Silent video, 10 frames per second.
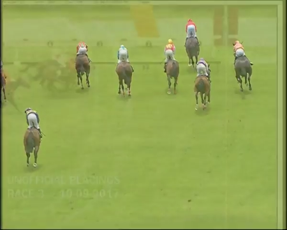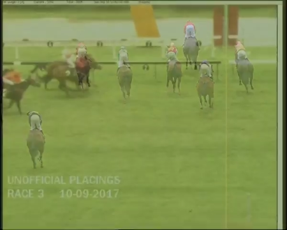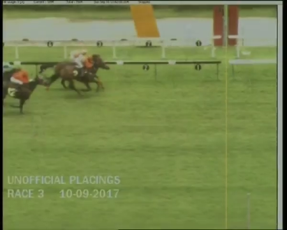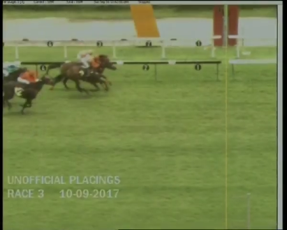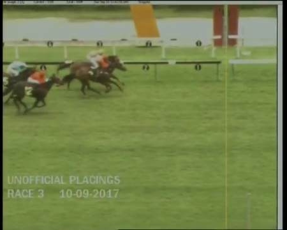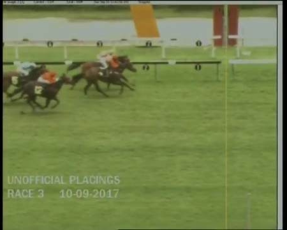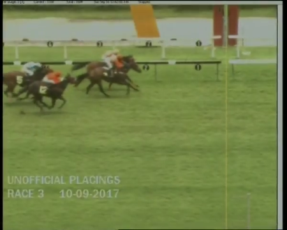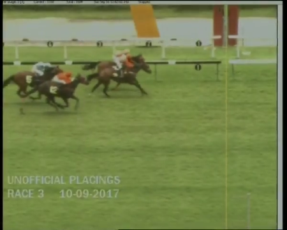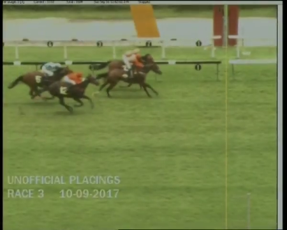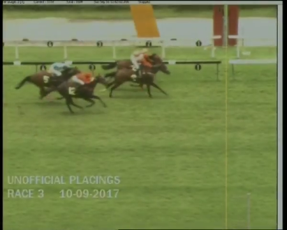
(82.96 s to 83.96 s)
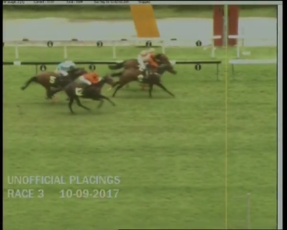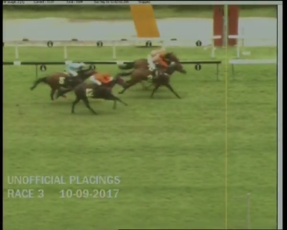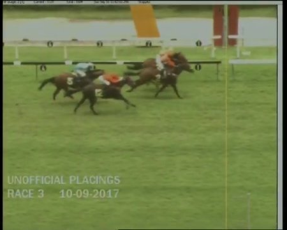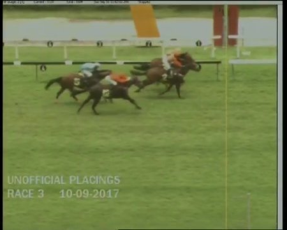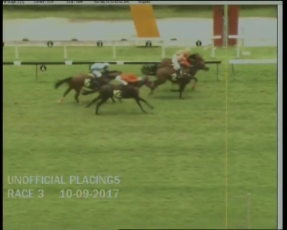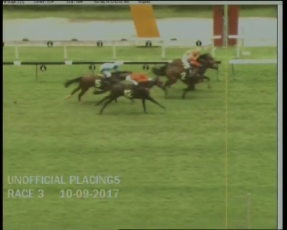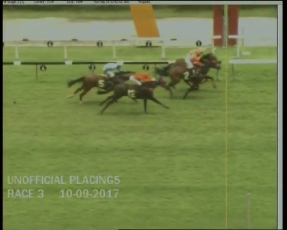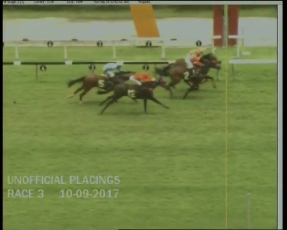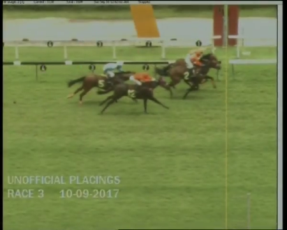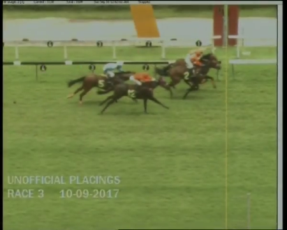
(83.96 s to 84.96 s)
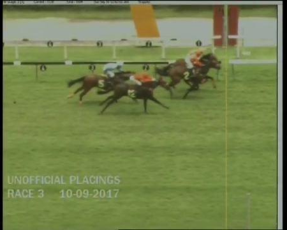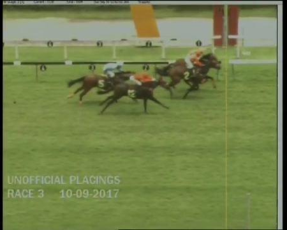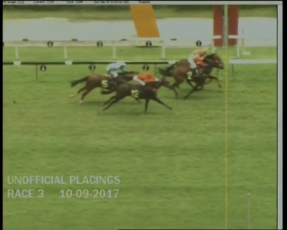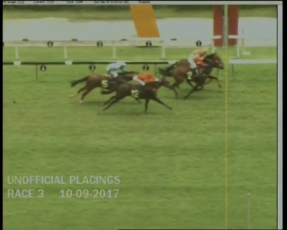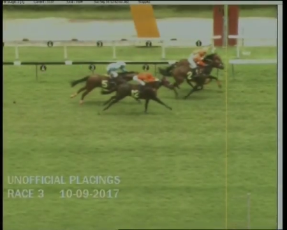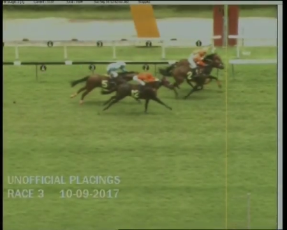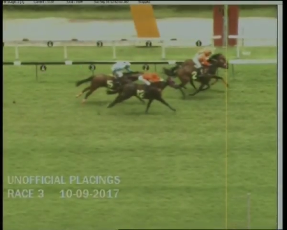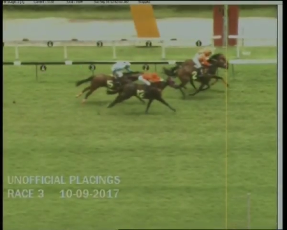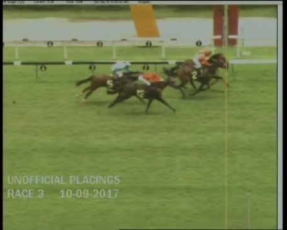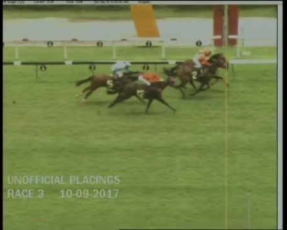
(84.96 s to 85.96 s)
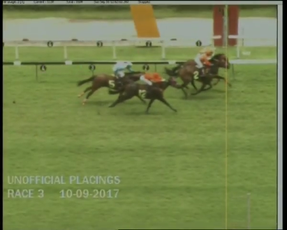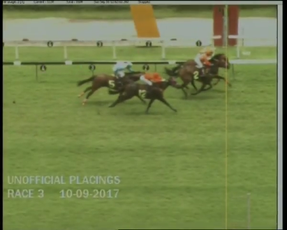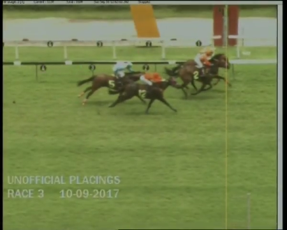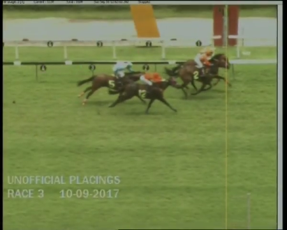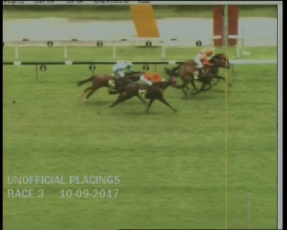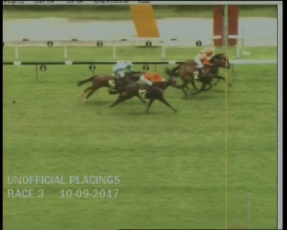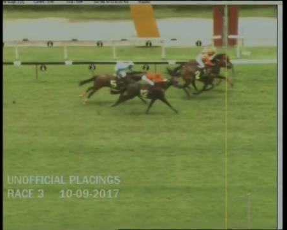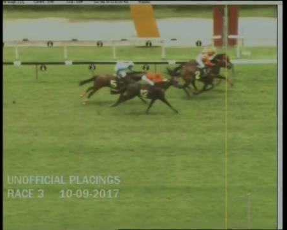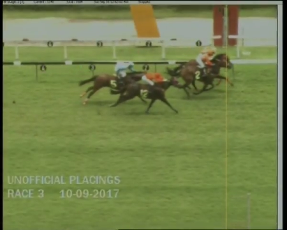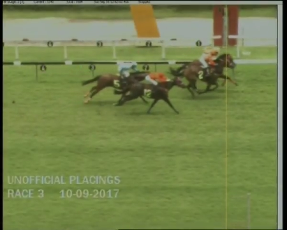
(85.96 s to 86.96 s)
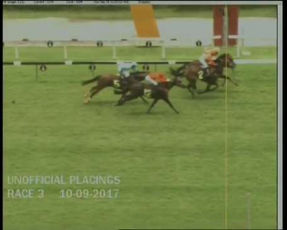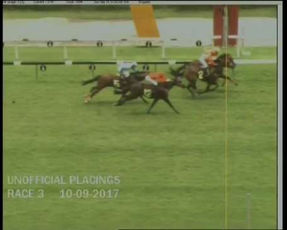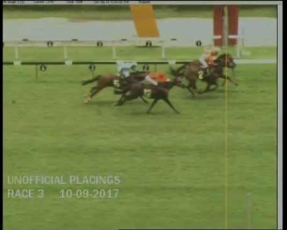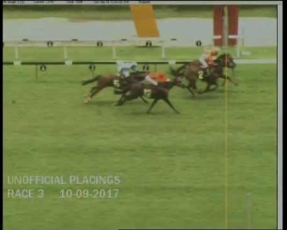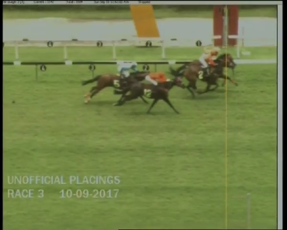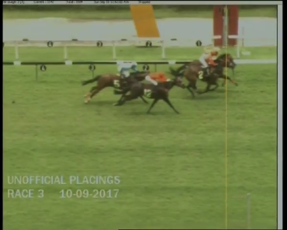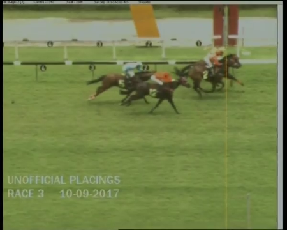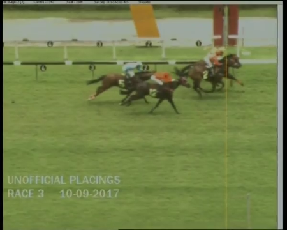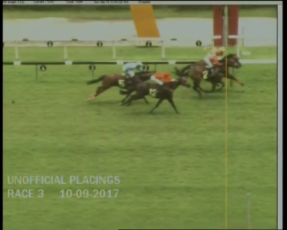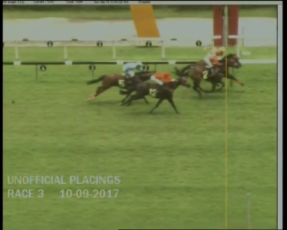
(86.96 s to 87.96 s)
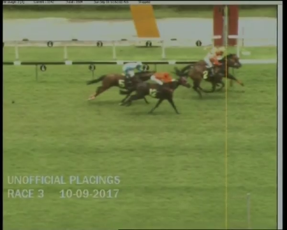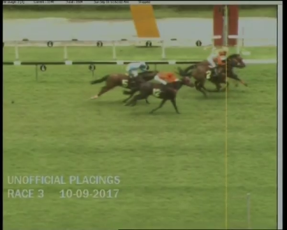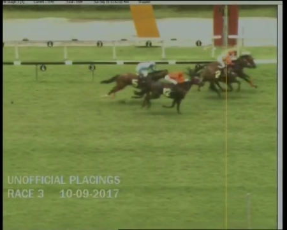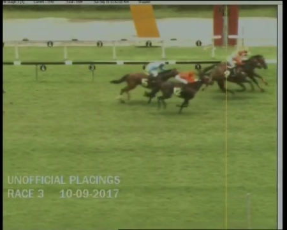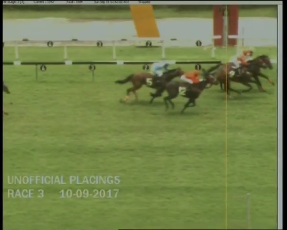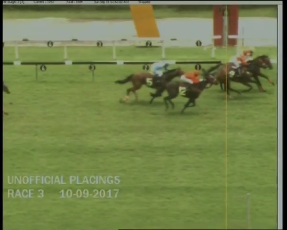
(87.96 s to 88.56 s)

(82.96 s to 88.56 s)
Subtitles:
[unreadable: no face in view]